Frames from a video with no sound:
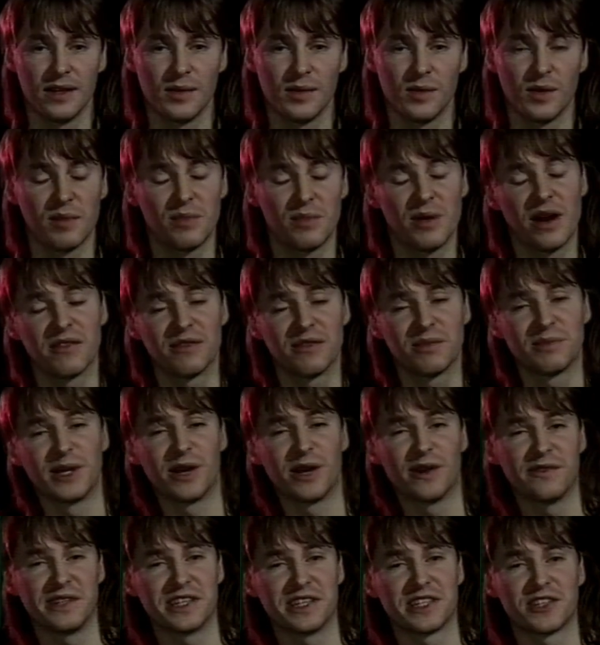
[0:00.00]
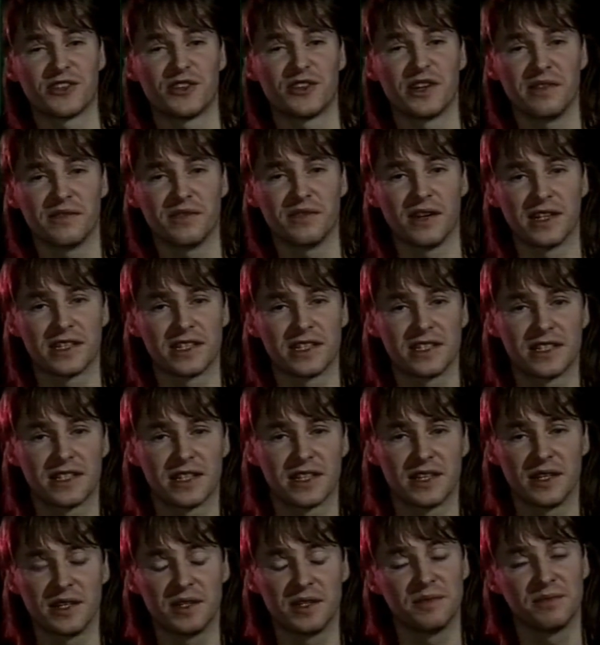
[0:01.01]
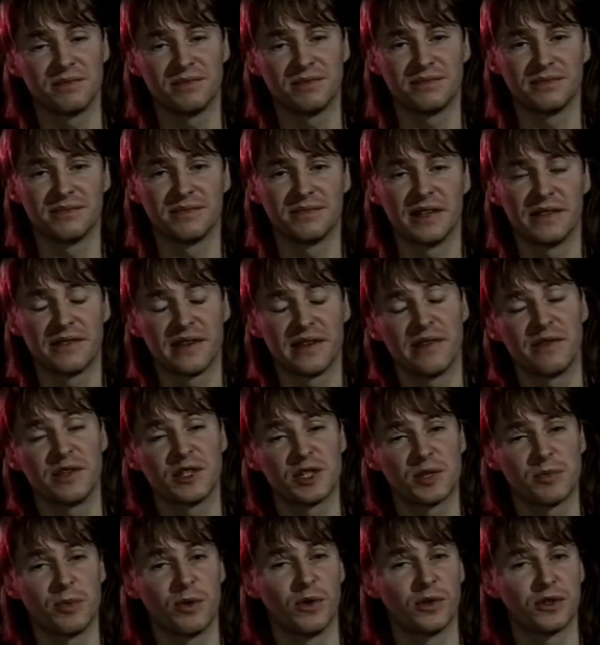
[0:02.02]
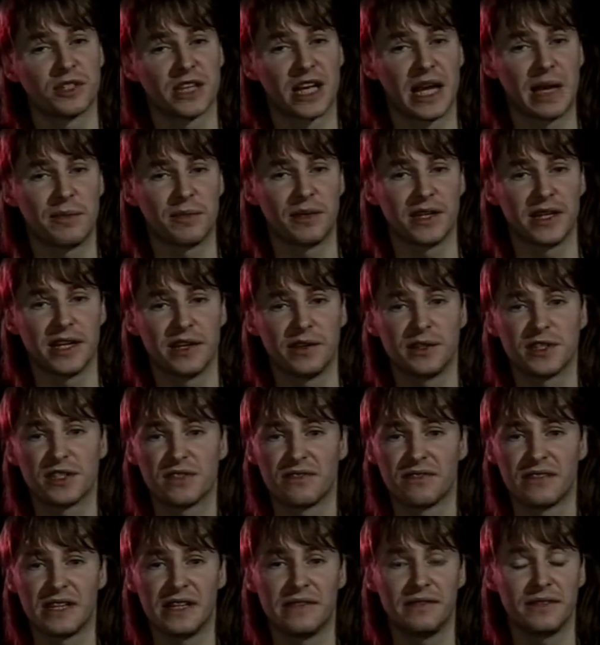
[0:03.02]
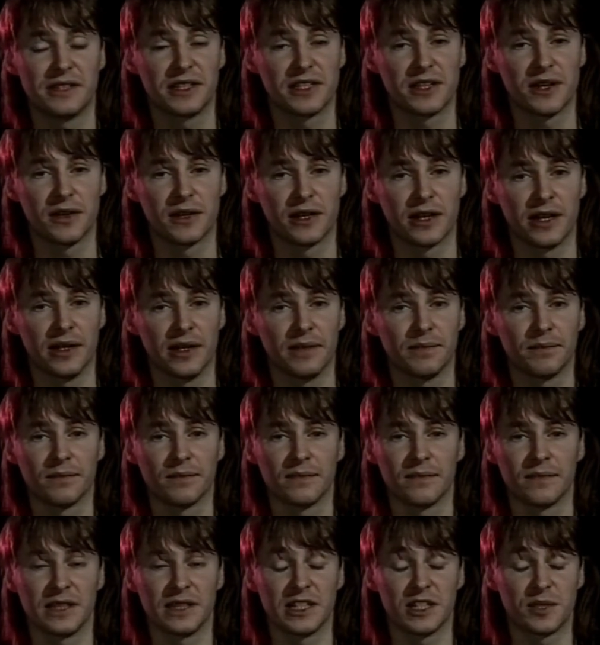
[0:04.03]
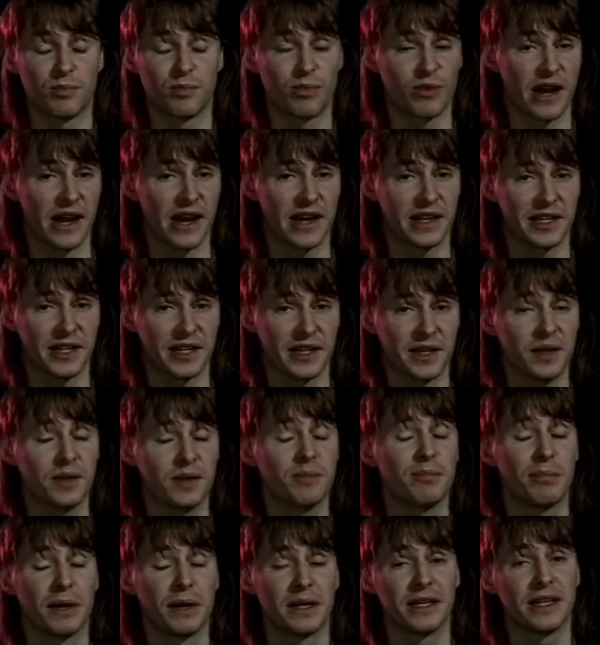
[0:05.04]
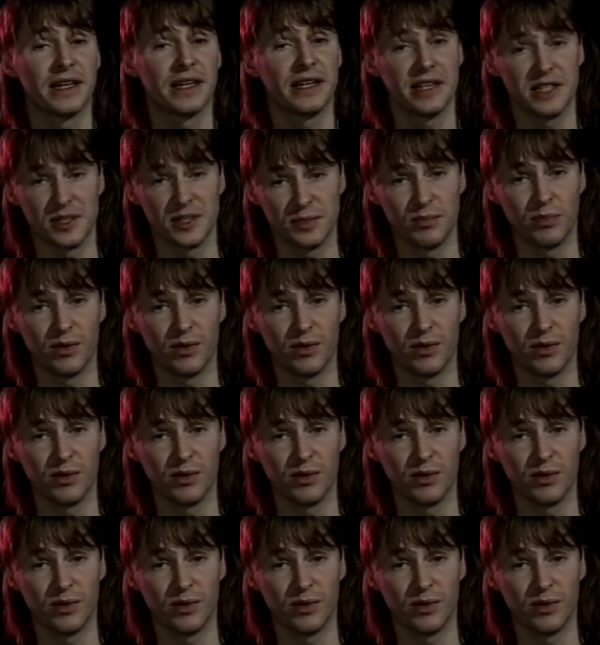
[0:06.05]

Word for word: Well, apart from the obvious Street Fighter 2, my favourite sports game of the year is FIFA Soccer. It's brand new, but it is